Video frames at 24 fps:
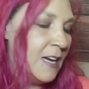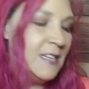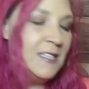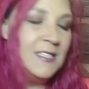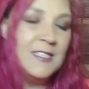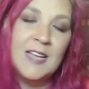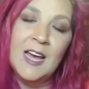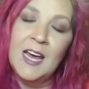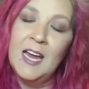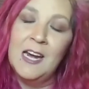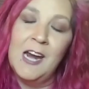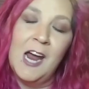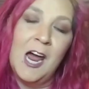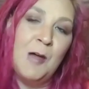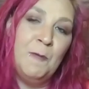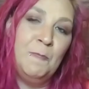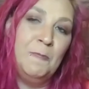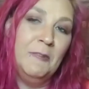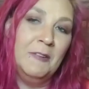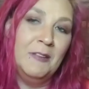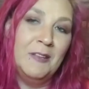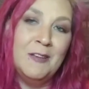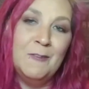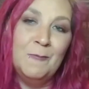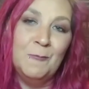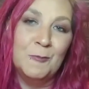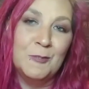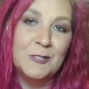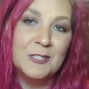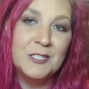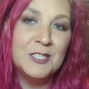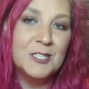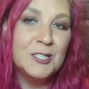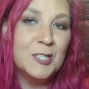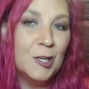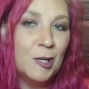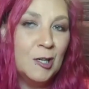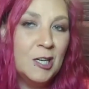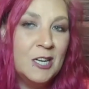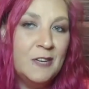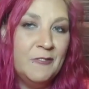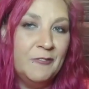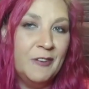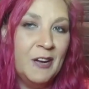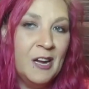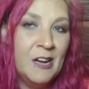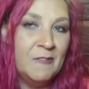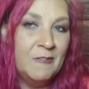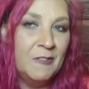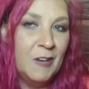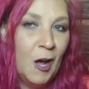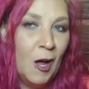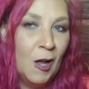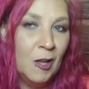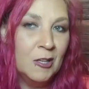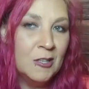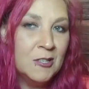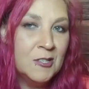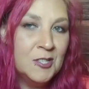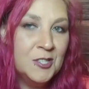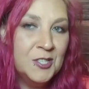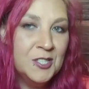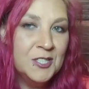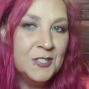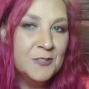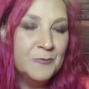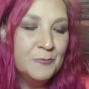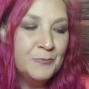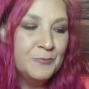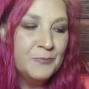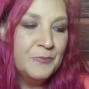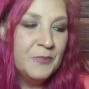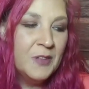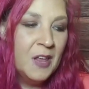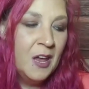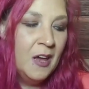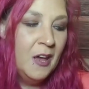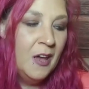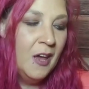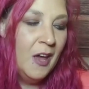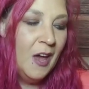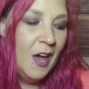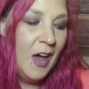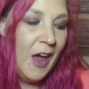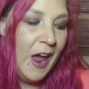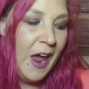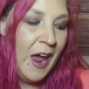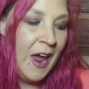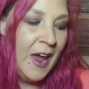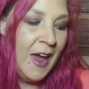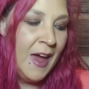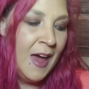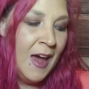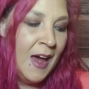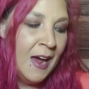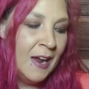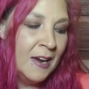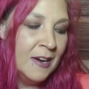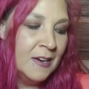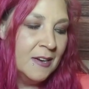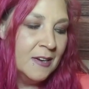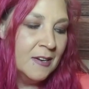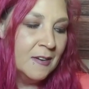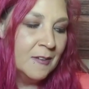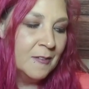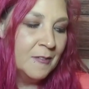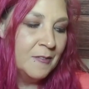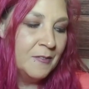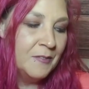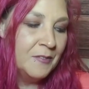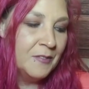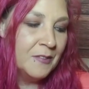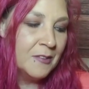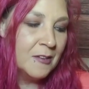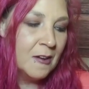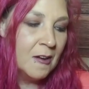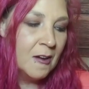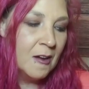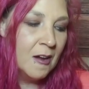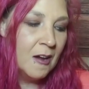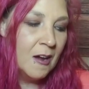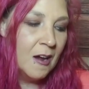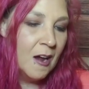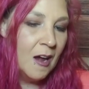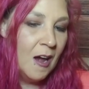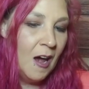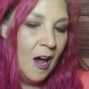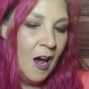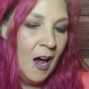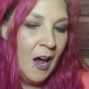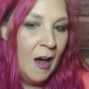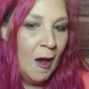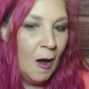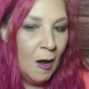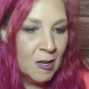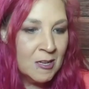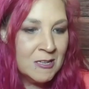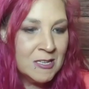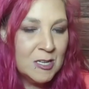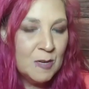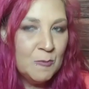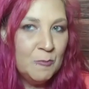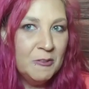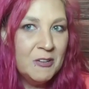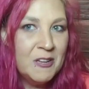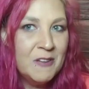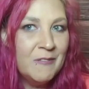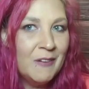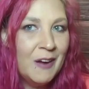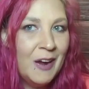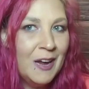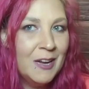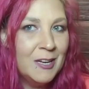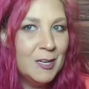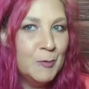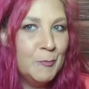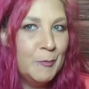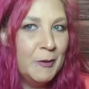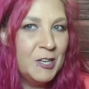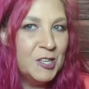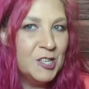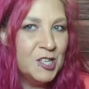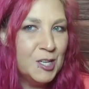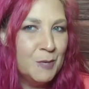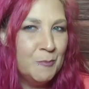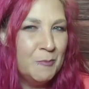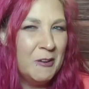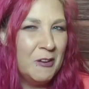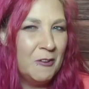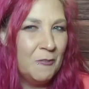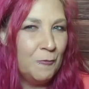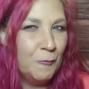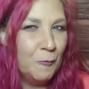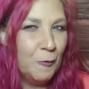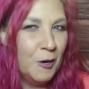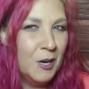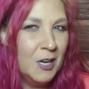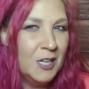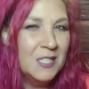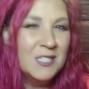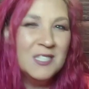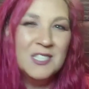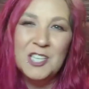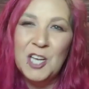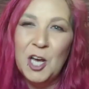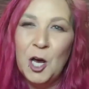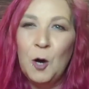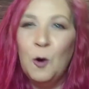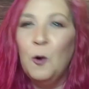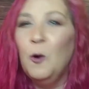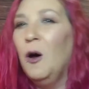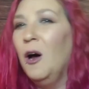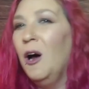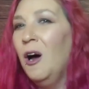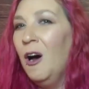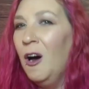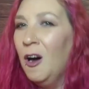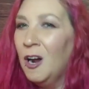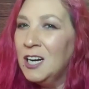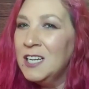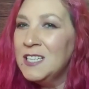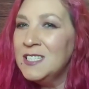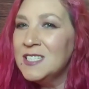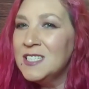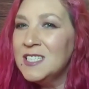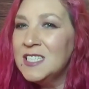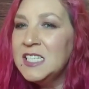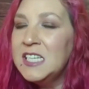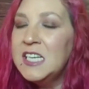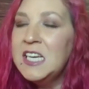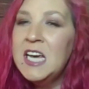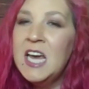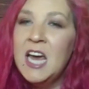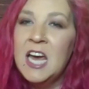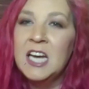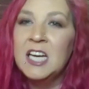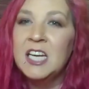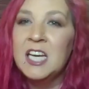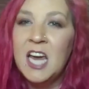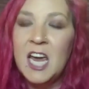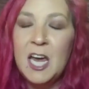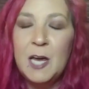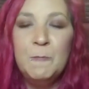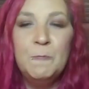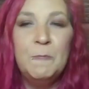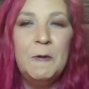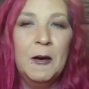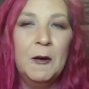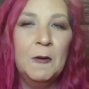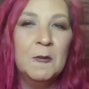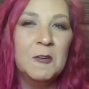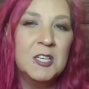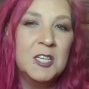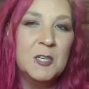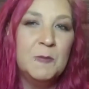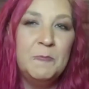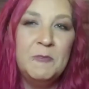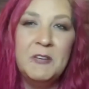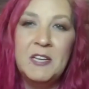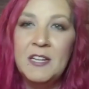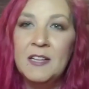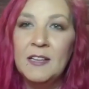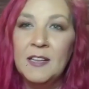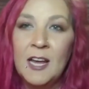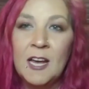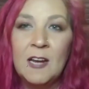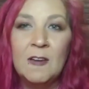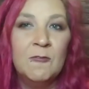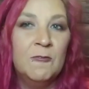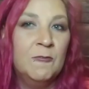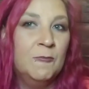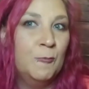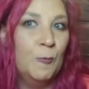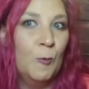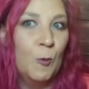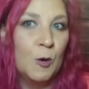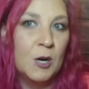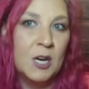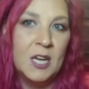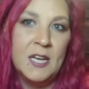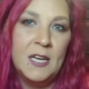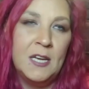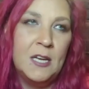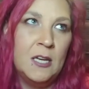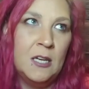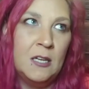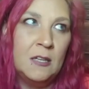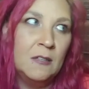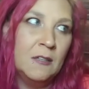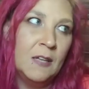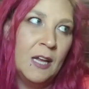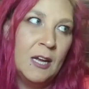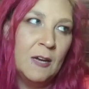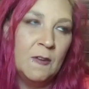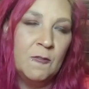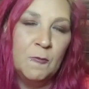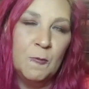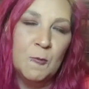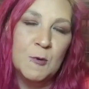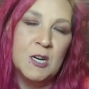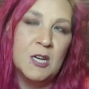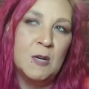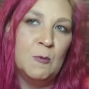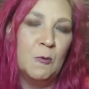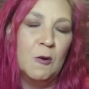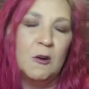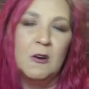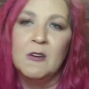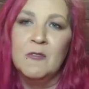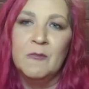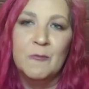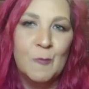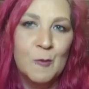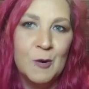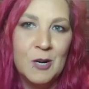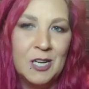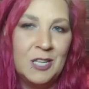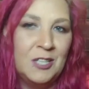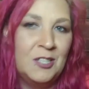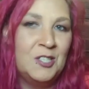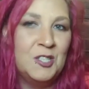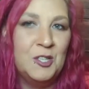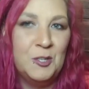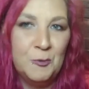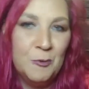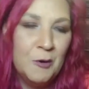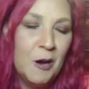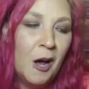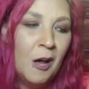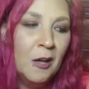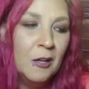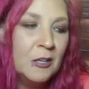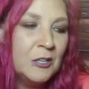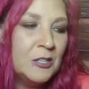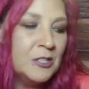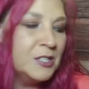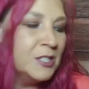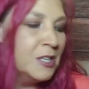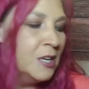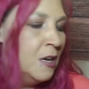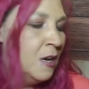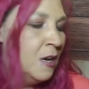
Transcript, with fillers: said, I believe was $35, and I also believe I had to pay shipping for it. So honestly, it came out to be like $41 or $42